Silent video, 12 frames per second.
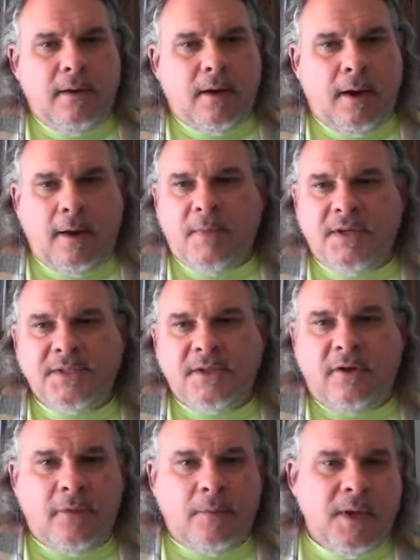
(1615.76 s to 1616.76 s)
I
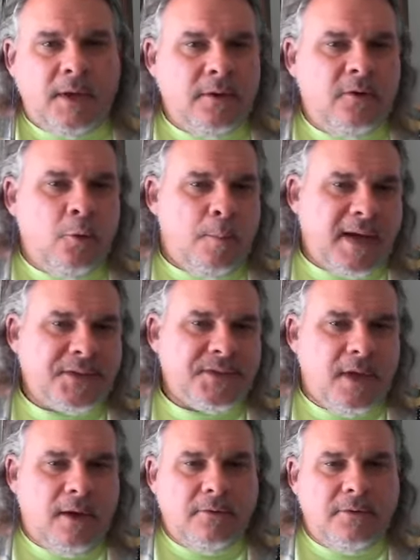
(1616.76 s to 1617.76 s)
myself, I'm headed to New
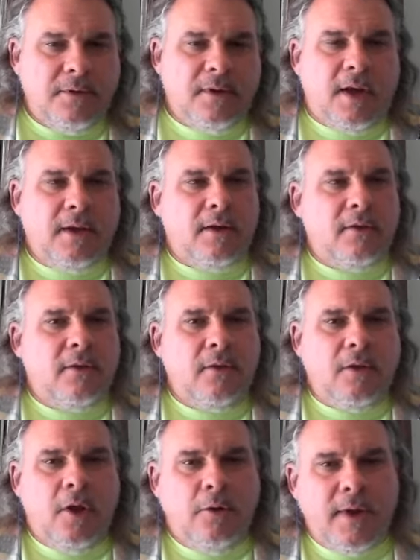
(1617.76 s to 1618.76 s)
Mexico to kind of
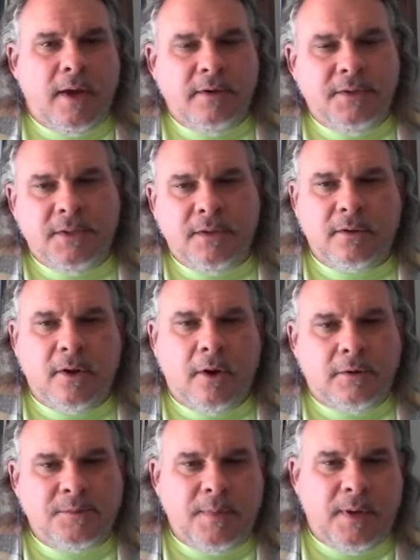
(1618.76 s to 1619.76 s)
go down into
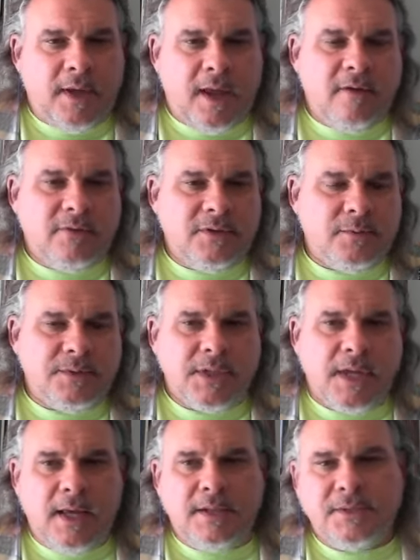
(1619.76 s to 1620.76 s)
Carlsbad Caverns once
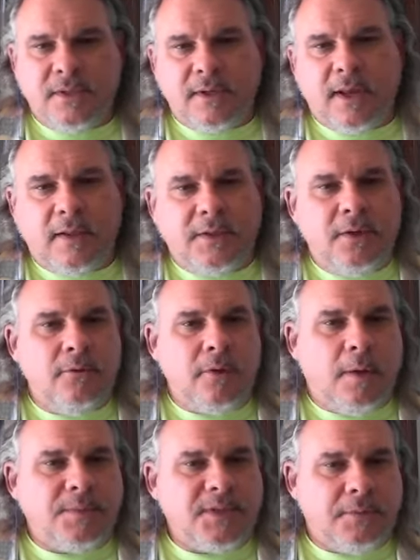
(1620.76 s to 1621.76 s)
again. Something I like to do a
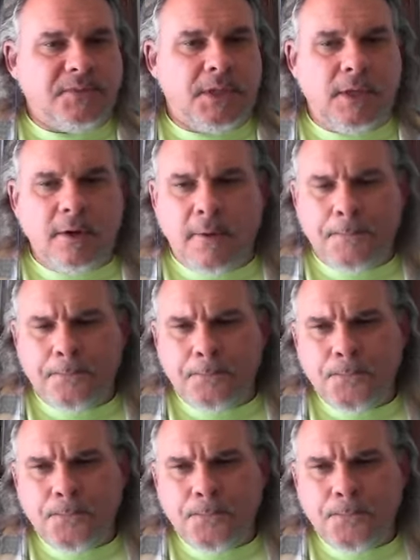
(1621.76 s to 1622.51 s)
couple times a year.